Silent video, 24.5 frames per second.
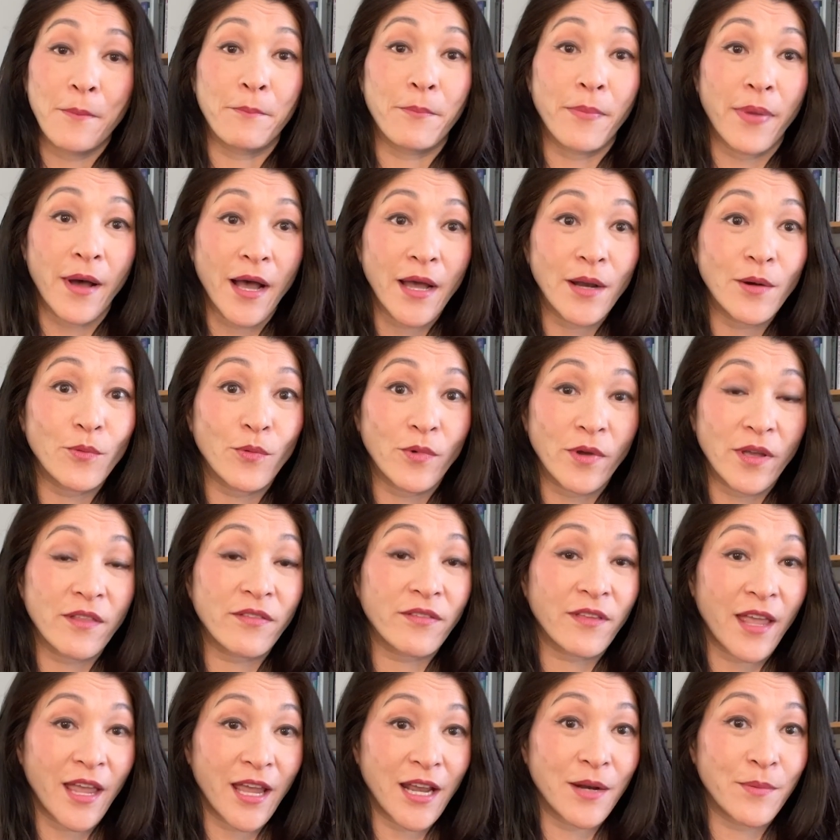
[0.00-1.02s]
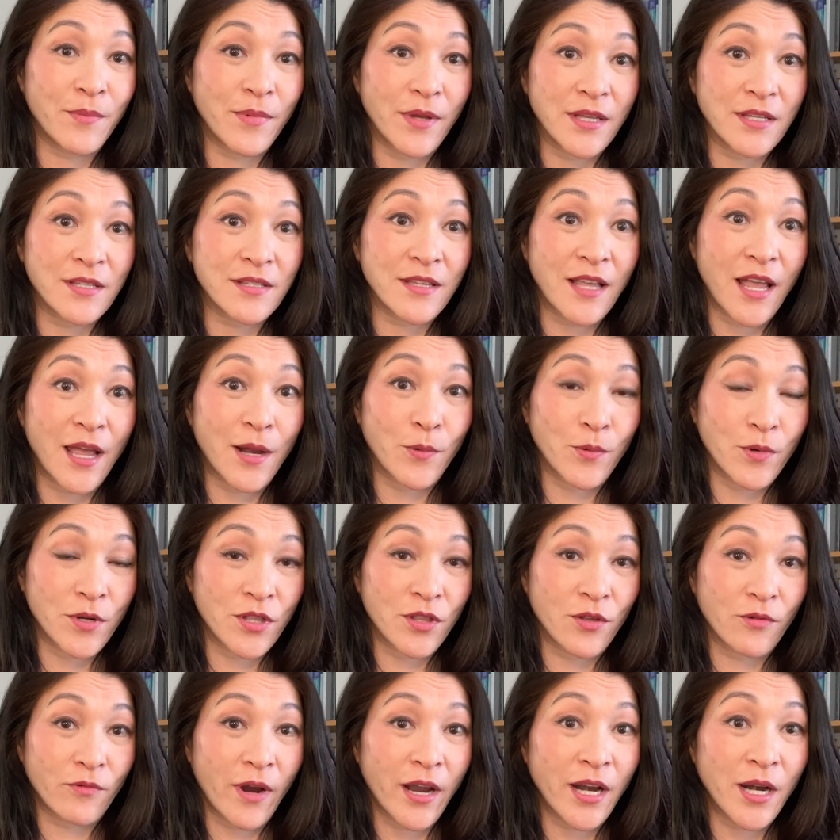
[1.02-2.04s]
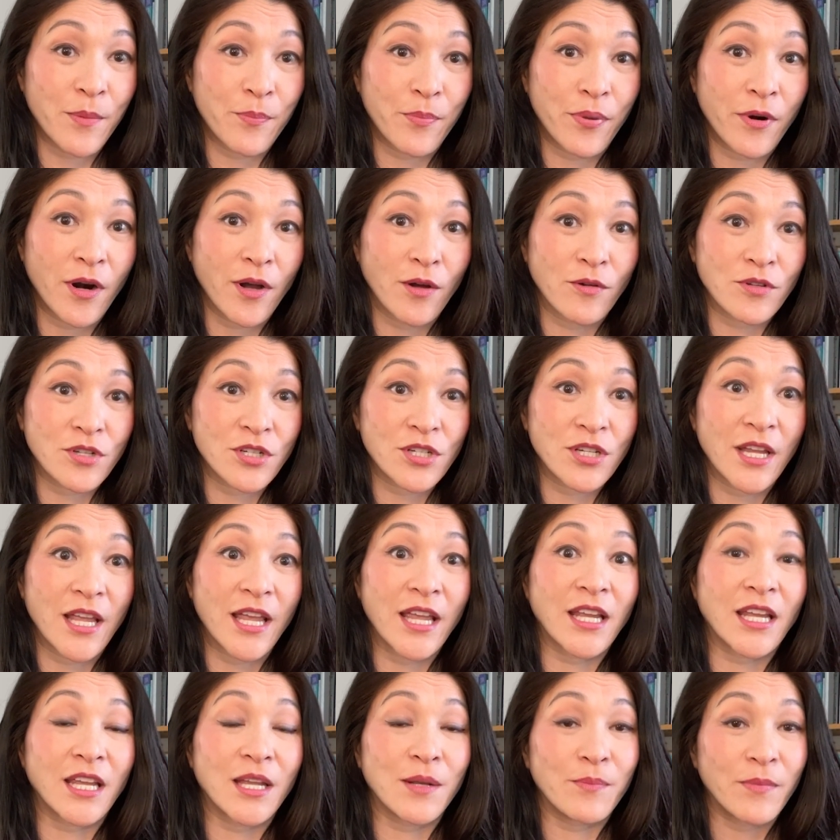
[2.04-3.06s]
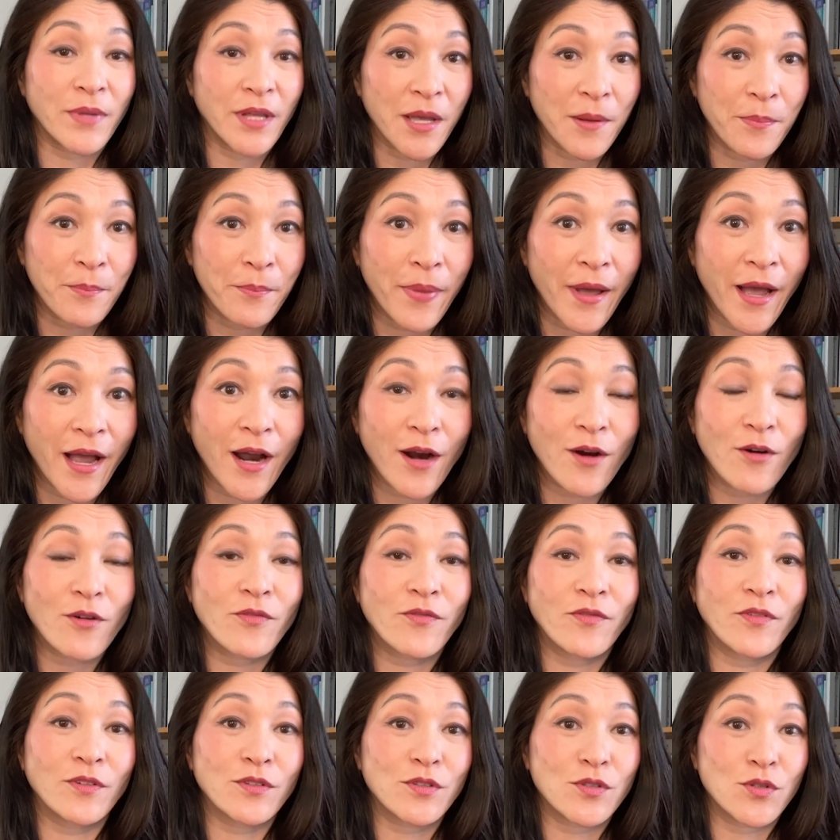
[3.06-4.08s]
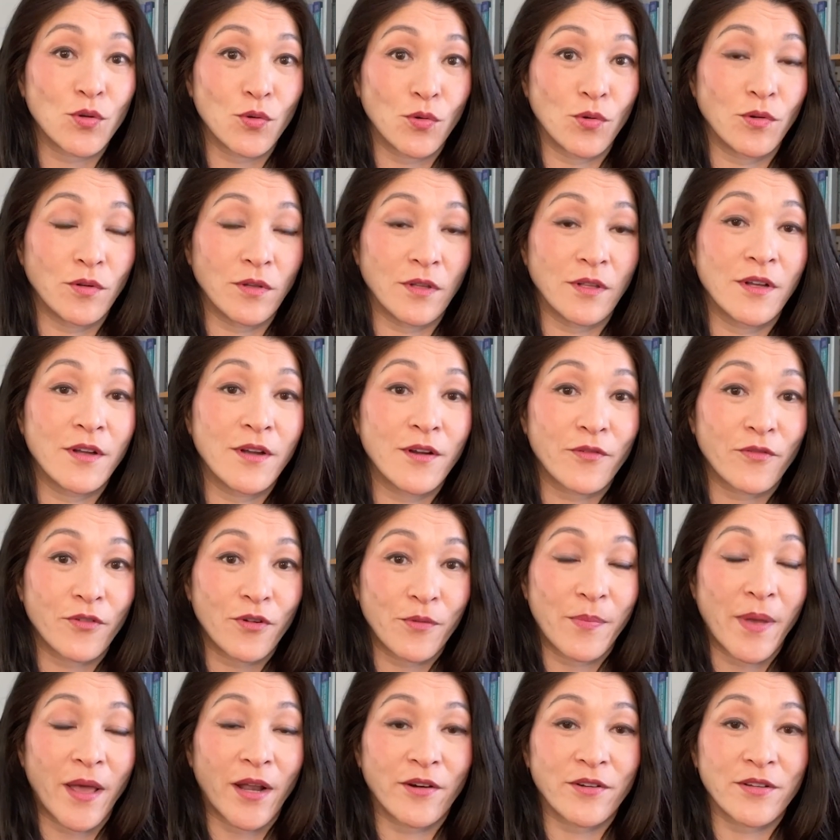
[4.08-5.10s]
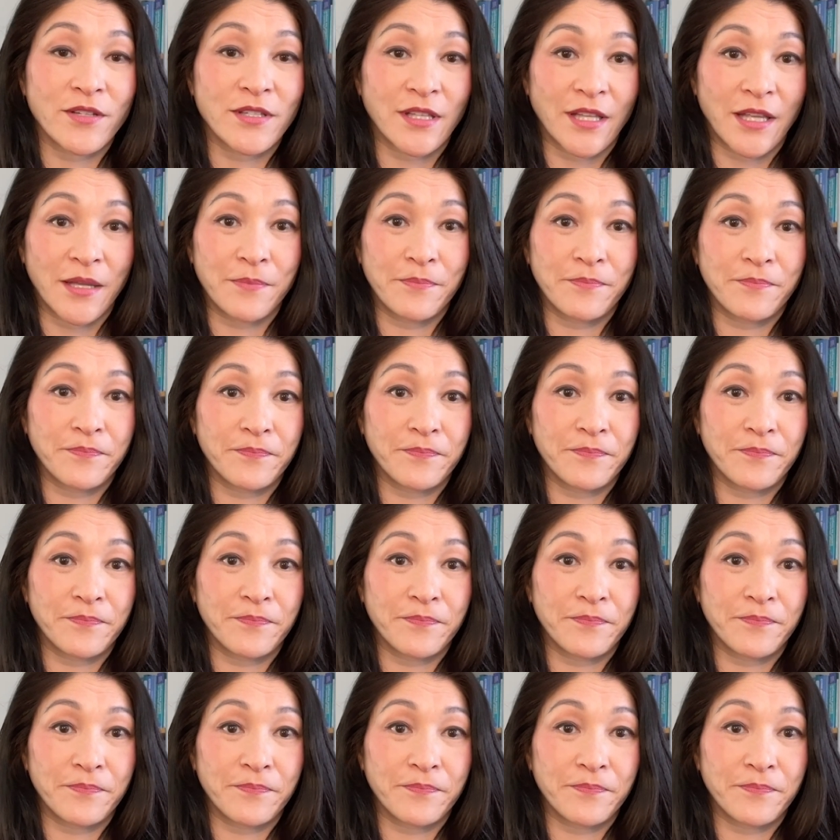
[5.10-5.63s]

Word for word: But with cannabis and with the right approach, it can be a powerful tool for better sleep.